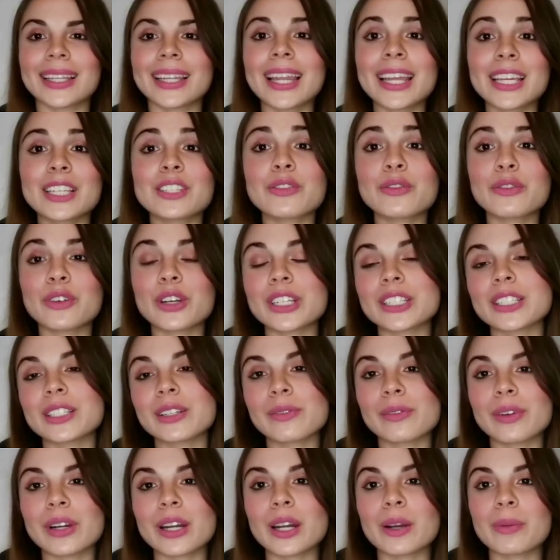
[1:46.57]
The next
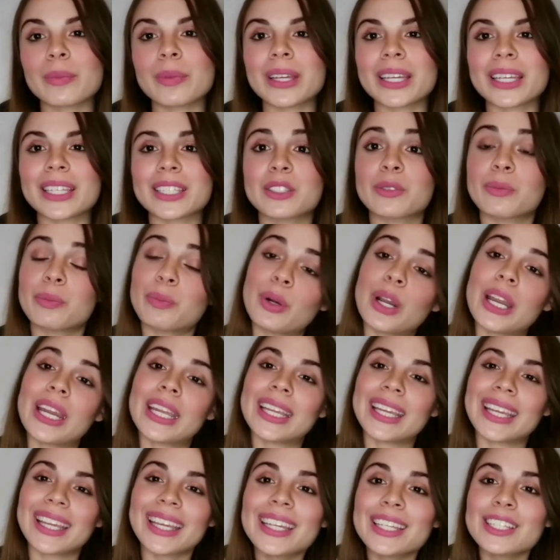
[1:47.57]
phrasal verb is
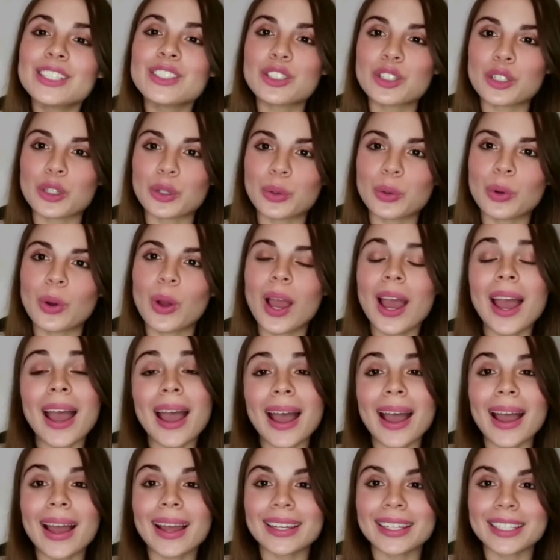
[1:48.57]
break into,
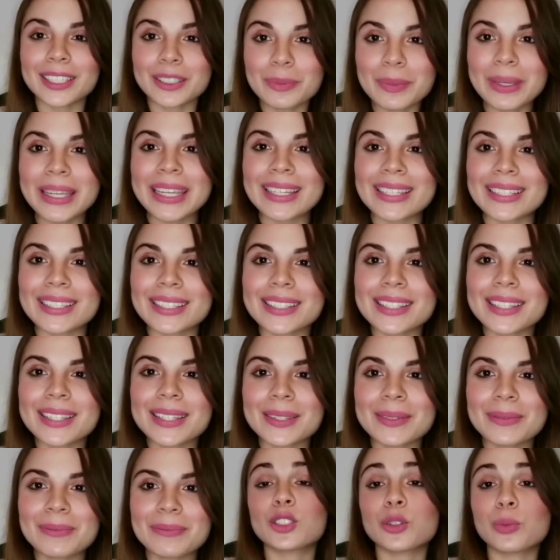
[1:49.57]
and it means
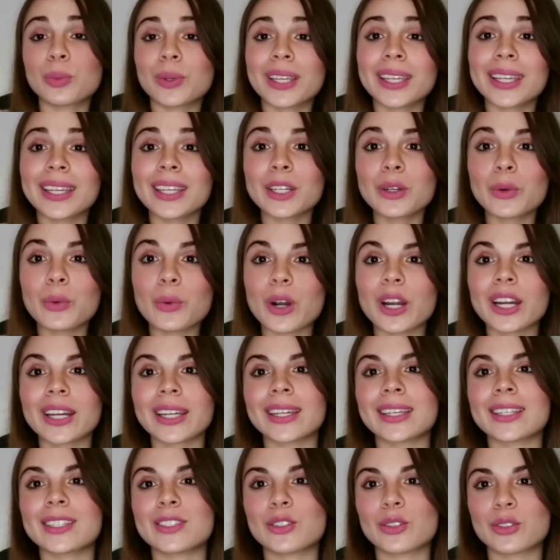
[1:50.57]
to begin
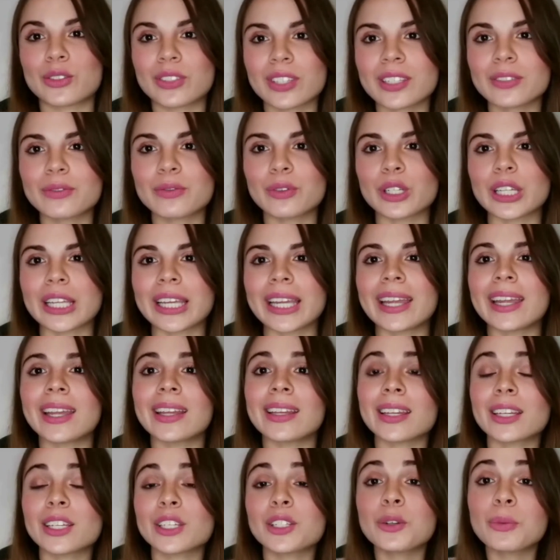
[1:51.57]
working successfully
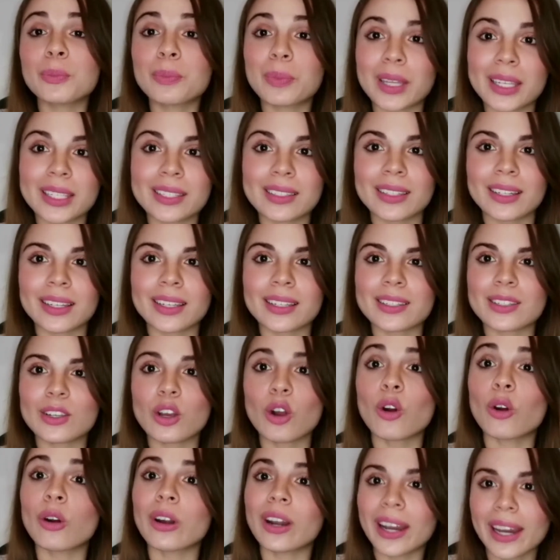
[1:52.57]
in a new business
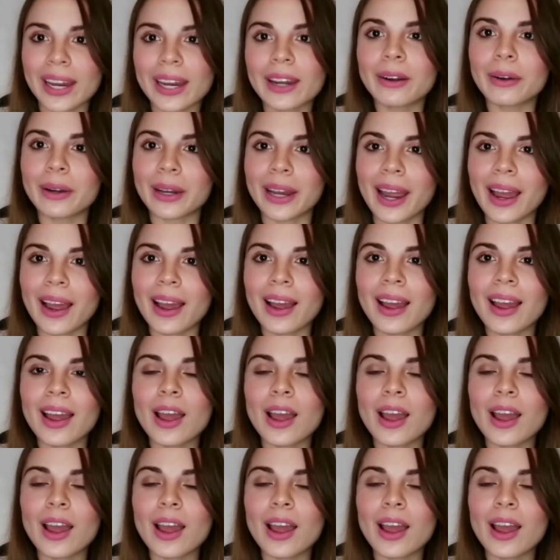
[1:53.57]
or area.